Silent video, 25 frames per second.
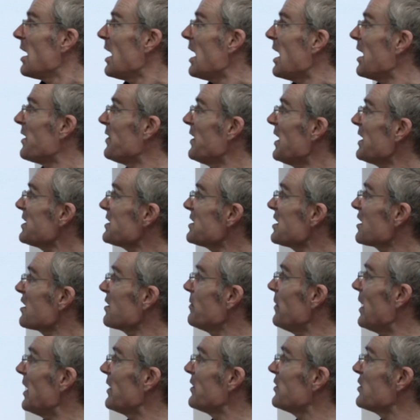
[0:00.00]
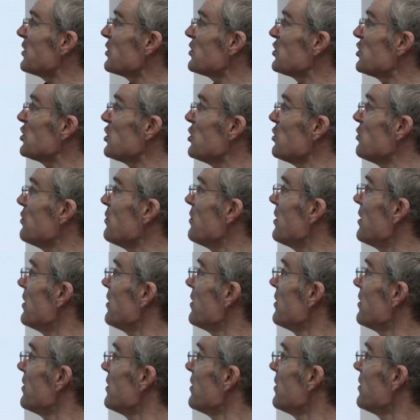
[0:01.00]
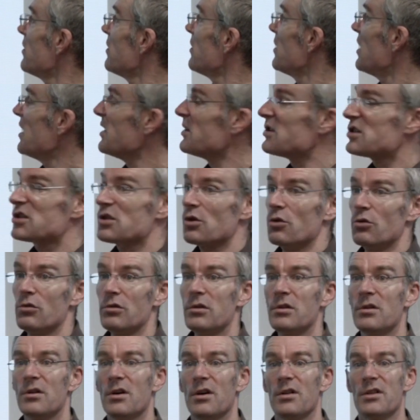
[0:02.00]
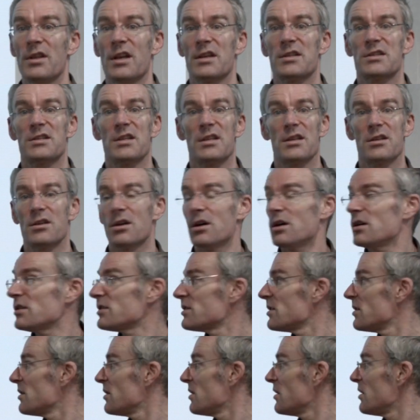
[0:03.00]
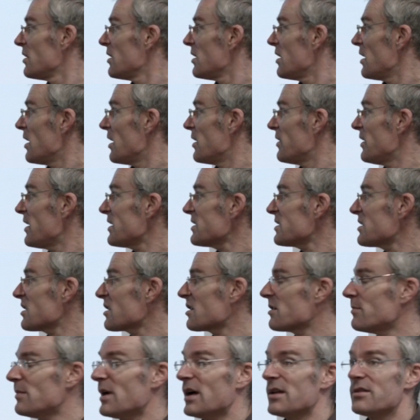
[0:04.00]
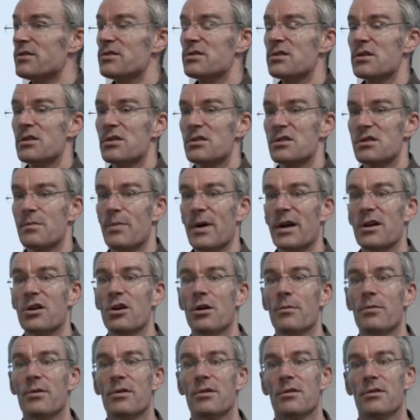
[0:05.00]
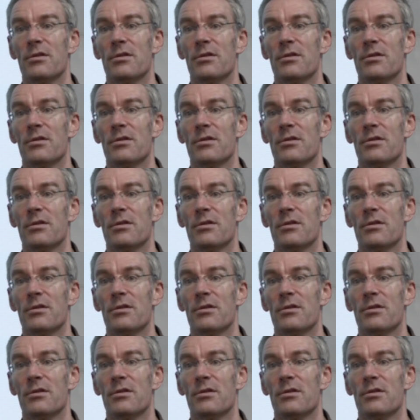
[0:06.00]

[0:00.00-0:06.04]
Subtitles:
and that's the command to install on the SD card, and that's the command to back up.